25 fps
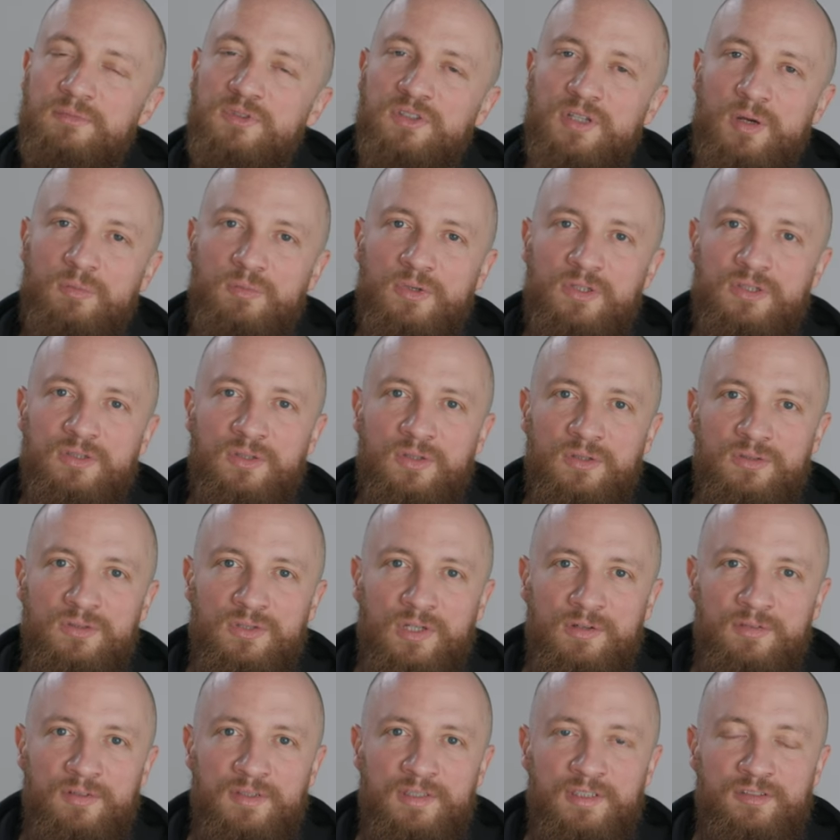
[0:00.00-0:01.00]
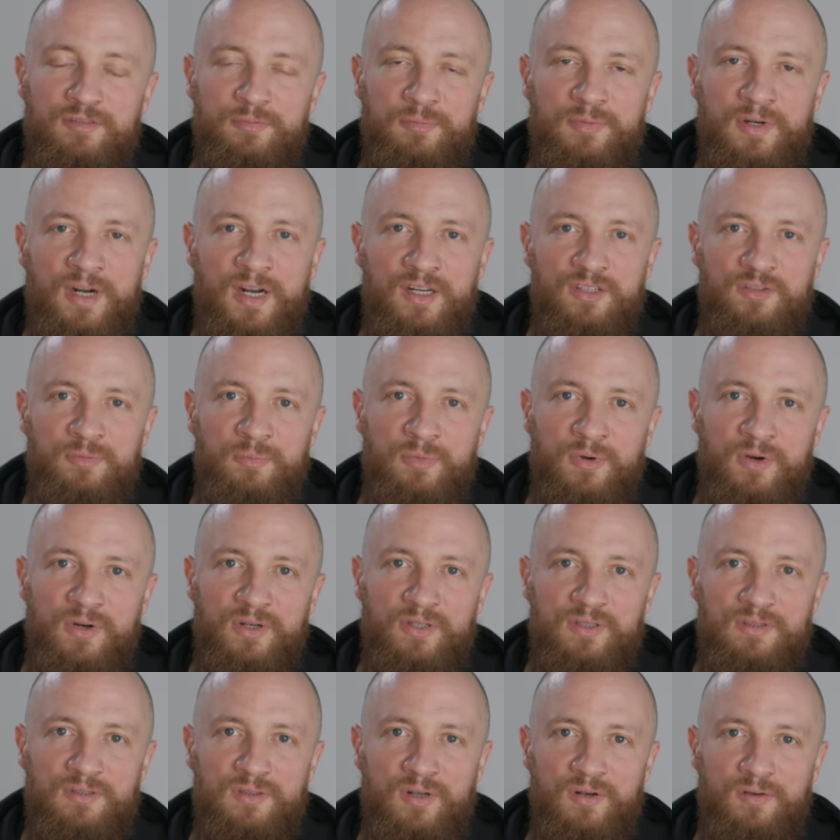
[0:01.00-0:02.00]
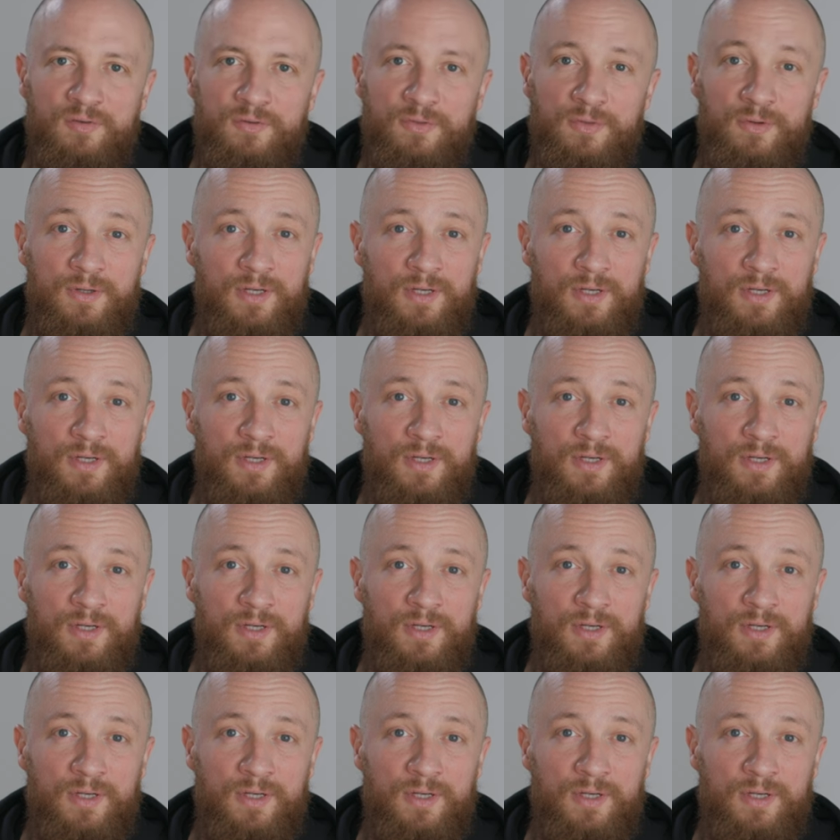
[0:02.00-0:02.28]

somewhat conservative price point of